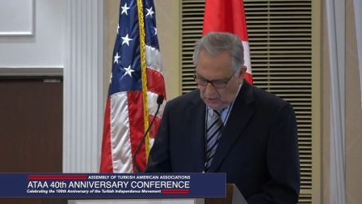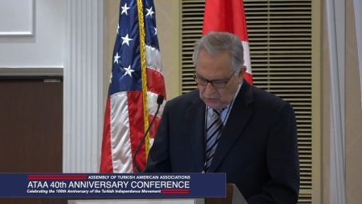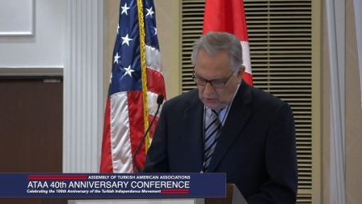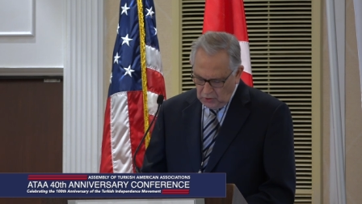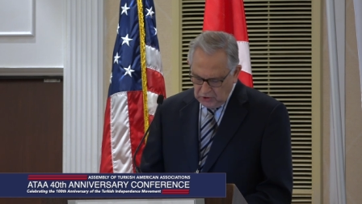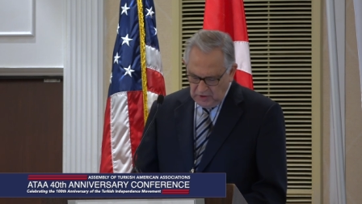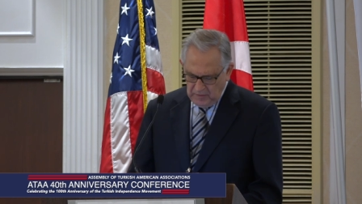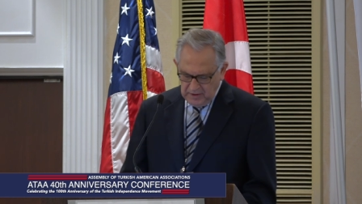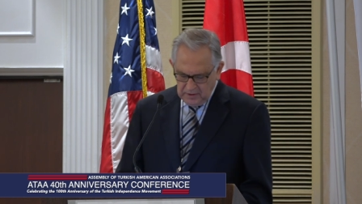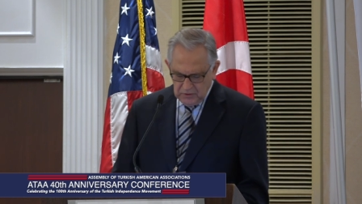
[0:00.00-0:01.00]
Turkish
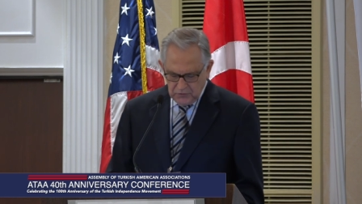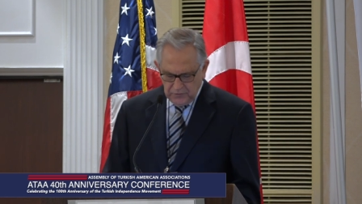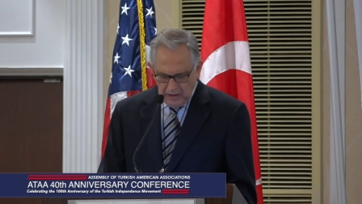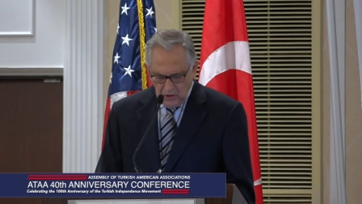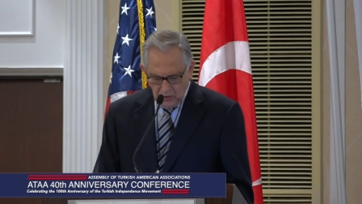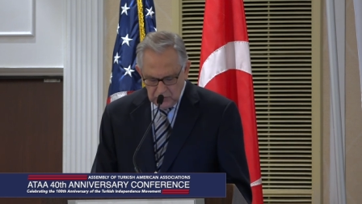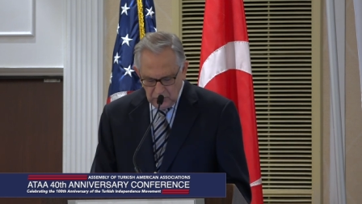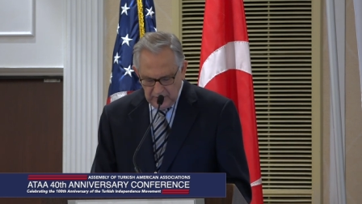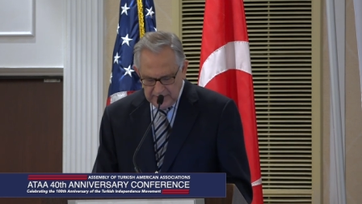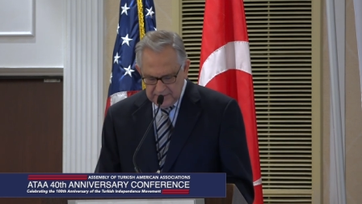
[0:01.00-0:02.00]
Americans followed
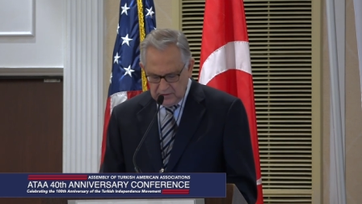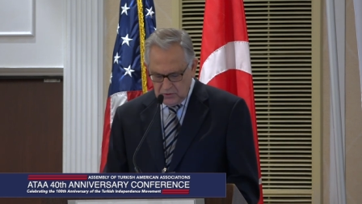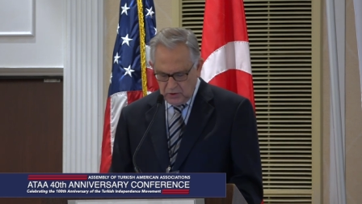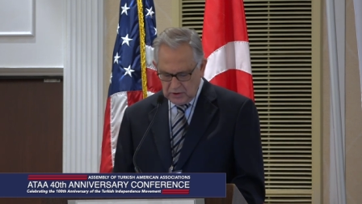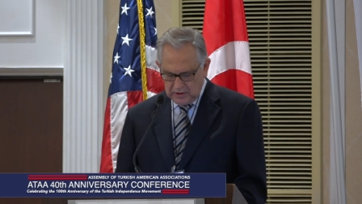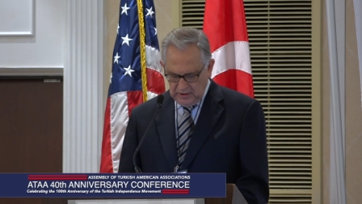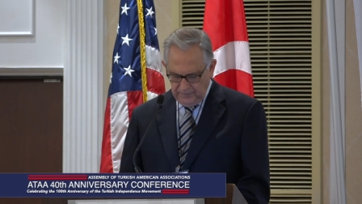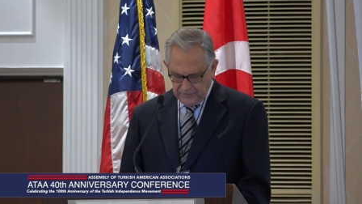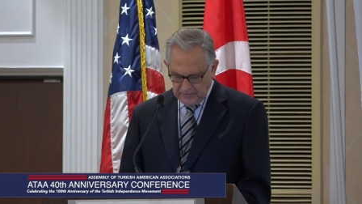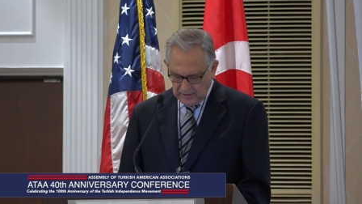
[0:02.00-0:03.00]
events in Turkey
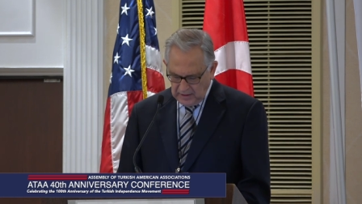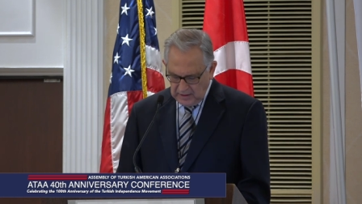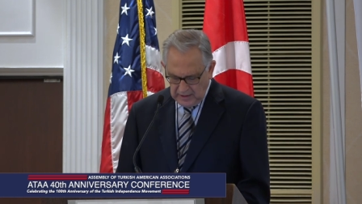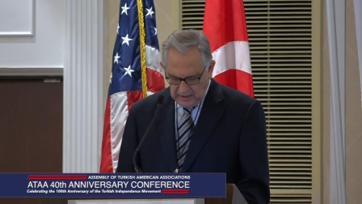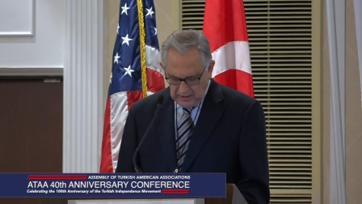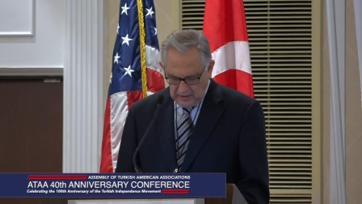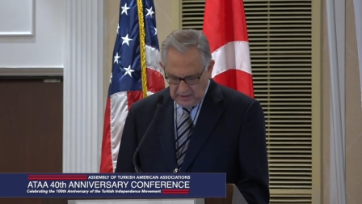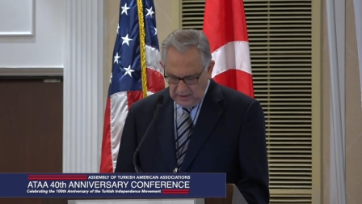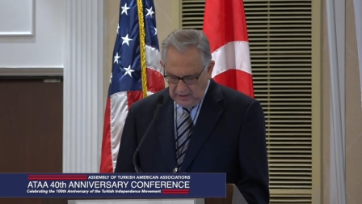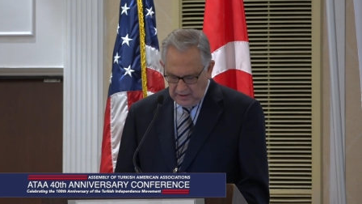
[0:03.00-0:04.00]

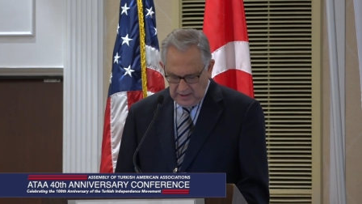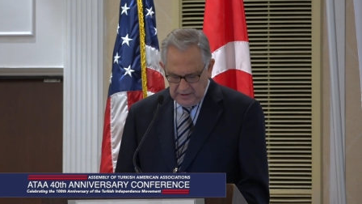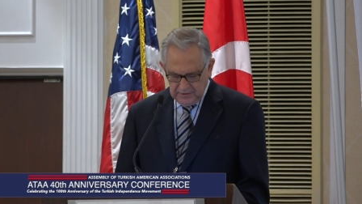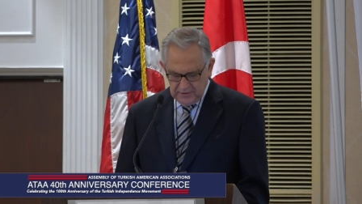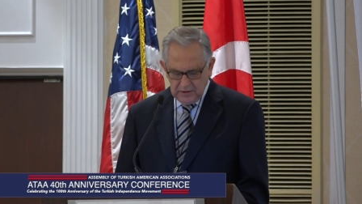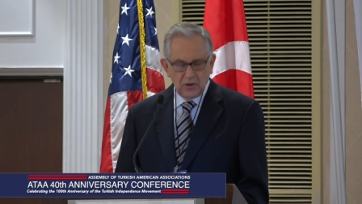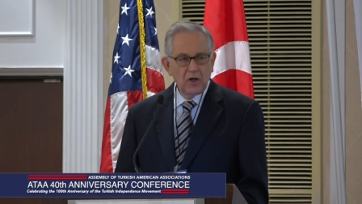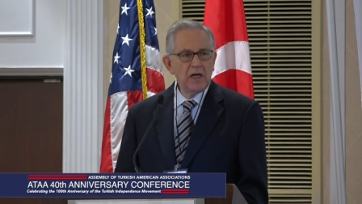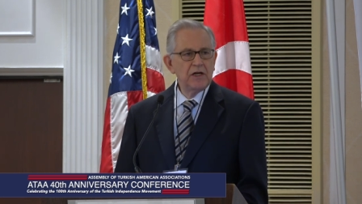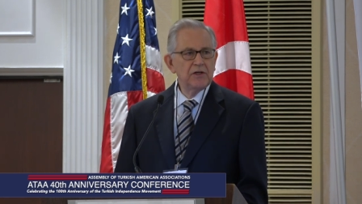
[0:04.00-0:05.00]
and its
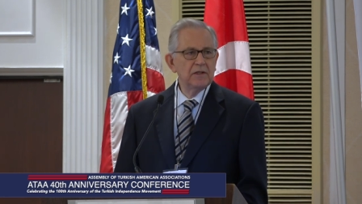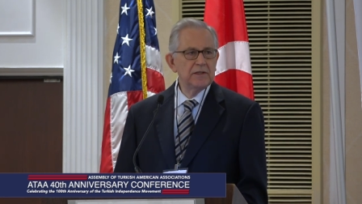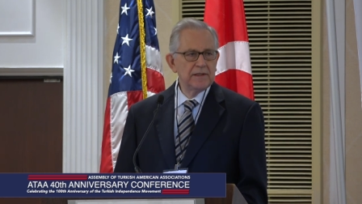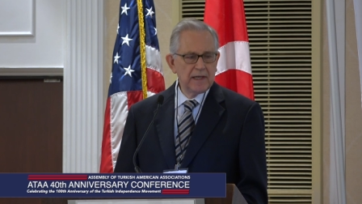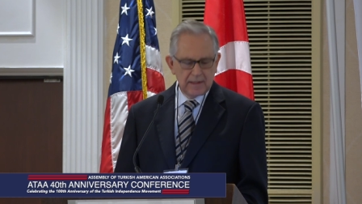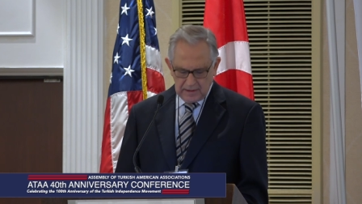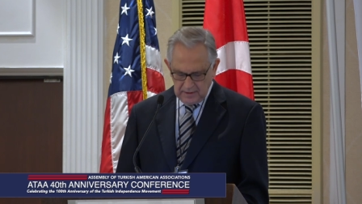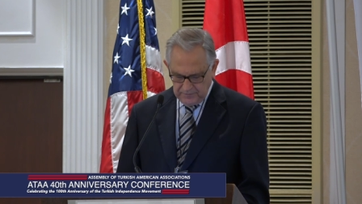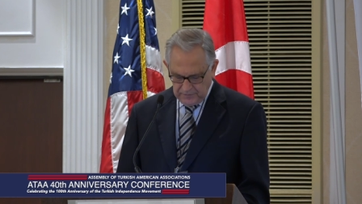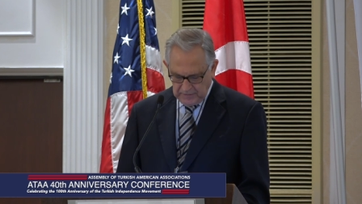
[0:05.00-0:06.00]
international standing
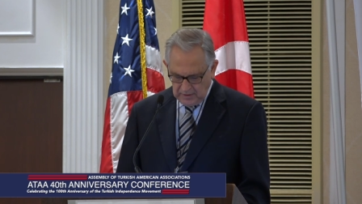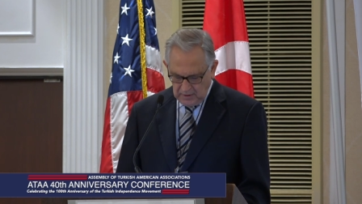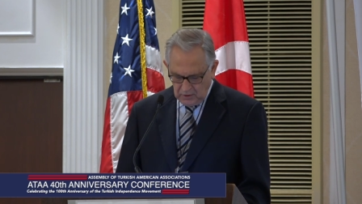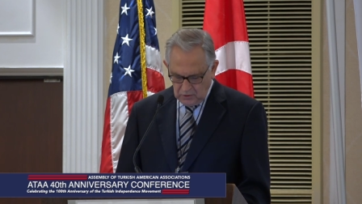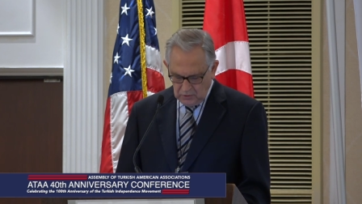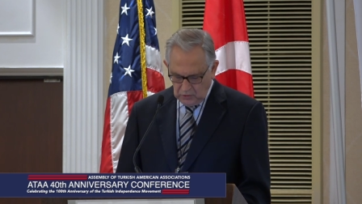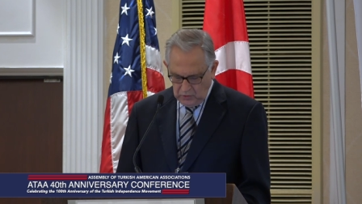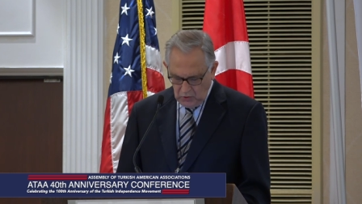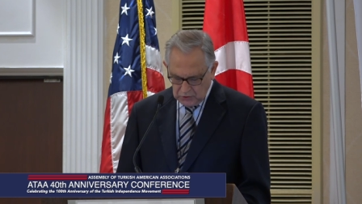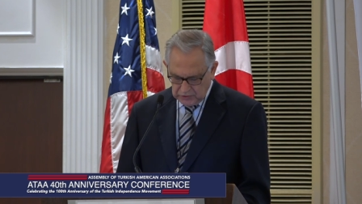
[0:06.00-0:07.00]

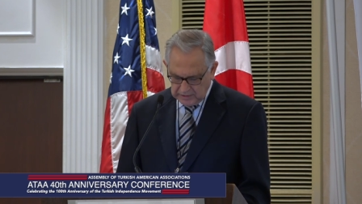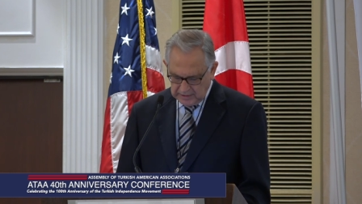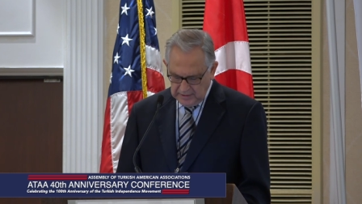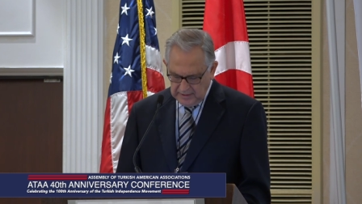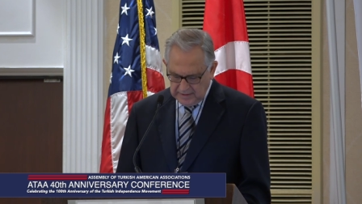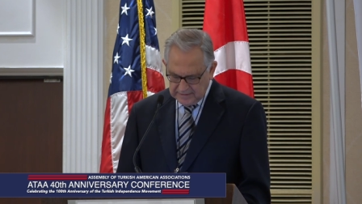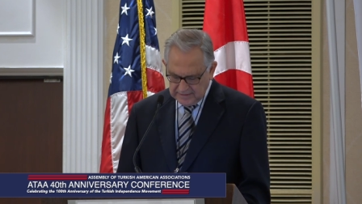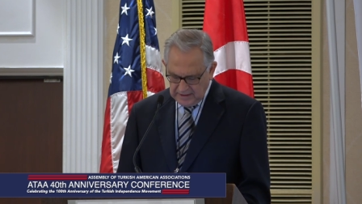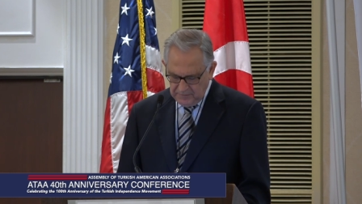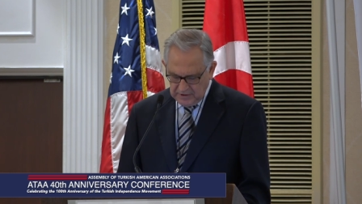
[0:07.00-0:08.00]
closely, and
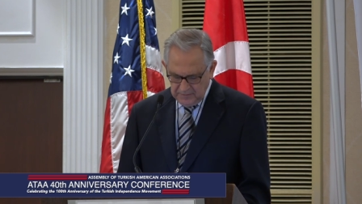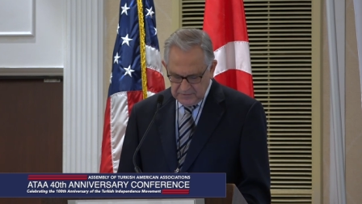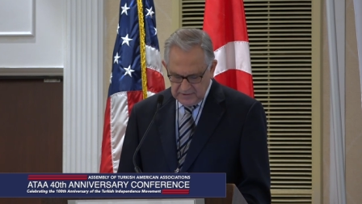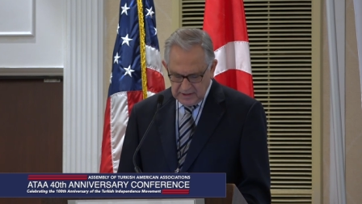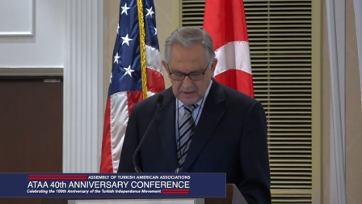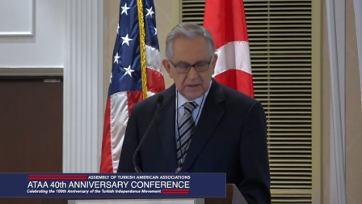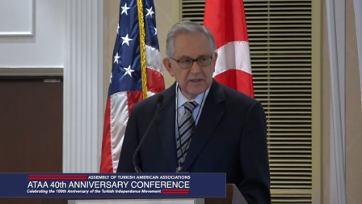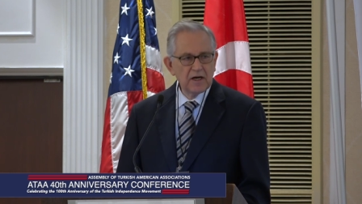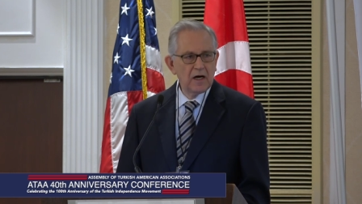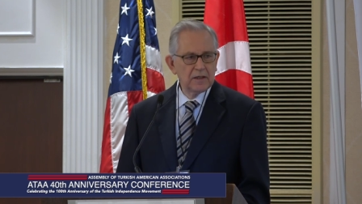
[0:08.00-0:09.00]
sometimes they are
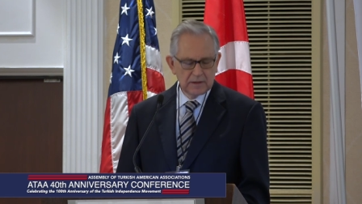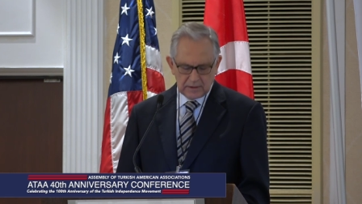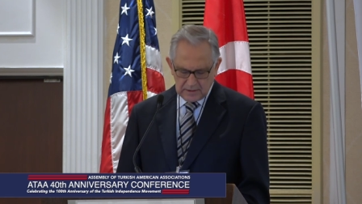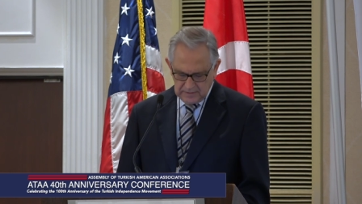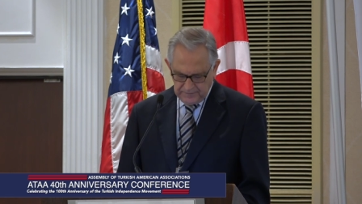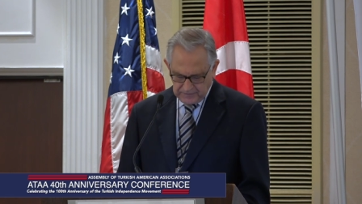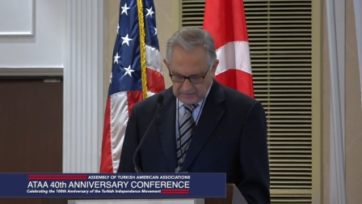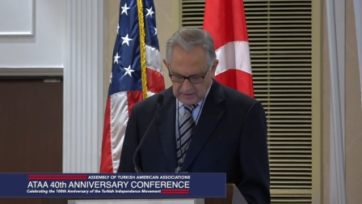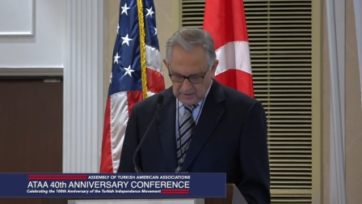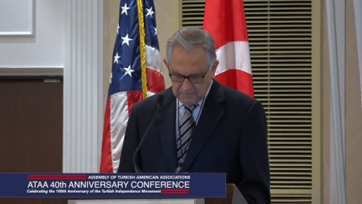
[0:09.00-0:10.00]
disheartened
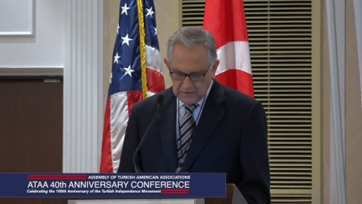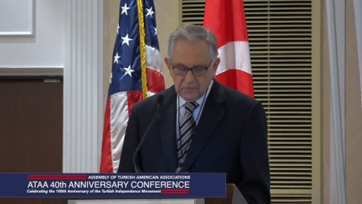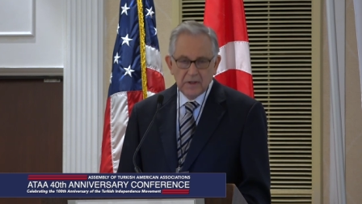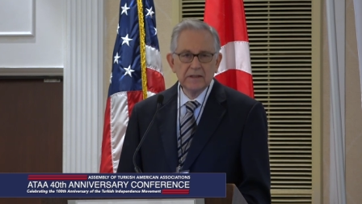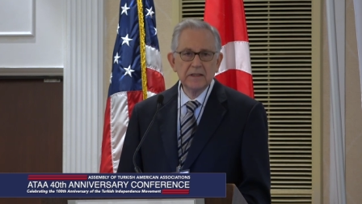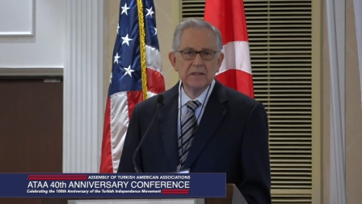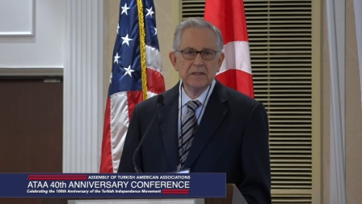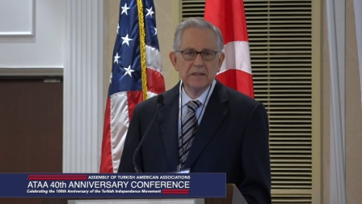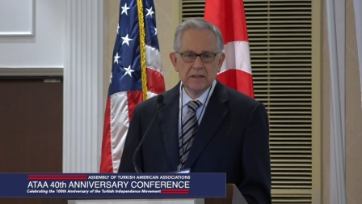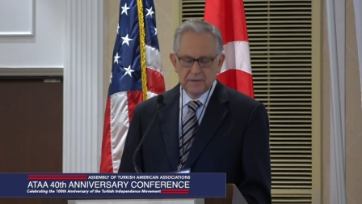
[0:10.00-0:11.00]
with what they
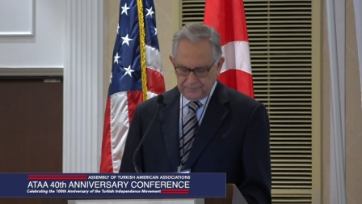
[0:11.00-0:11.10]
see.